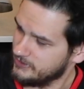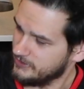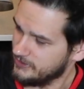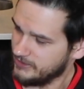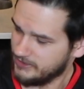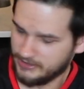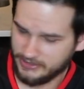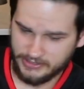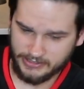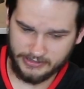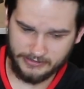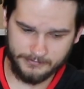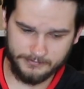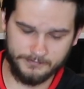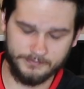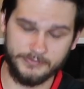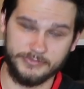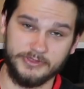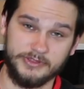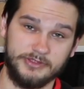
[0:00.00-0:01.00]
Uh,
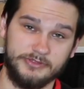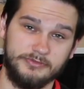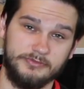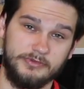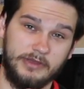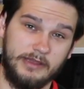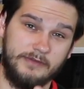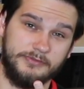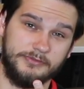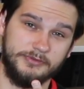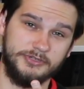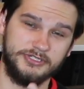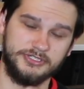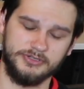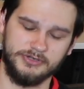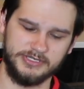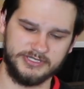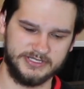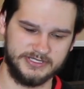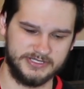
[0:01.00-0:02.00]
I have three
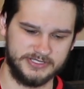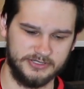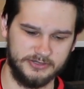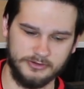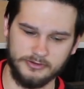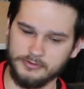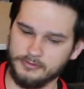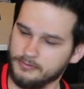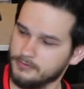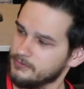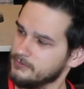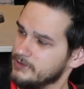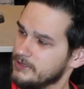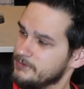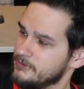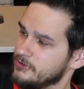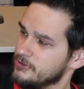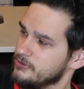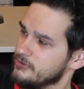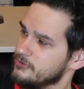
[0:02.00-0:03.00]
choices, so
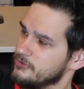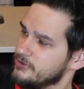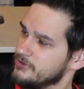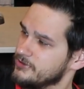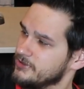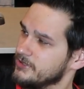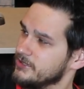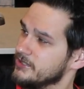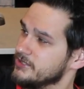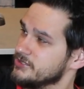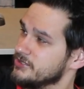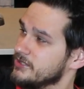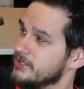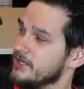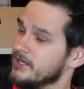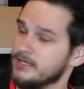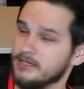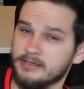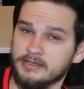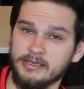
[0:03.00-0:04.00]
let me know who you think I should
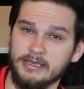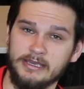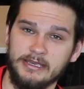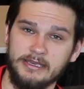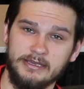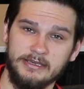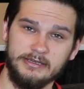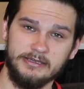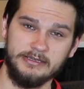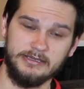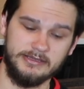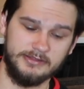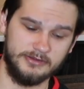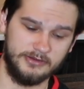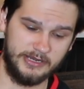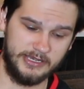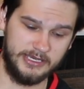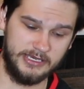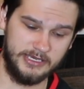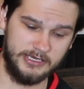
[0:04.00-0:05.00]
get.
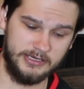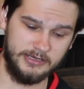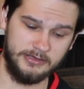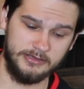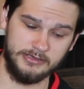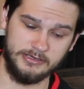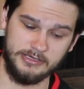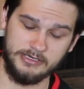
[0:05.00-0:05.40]
Either A,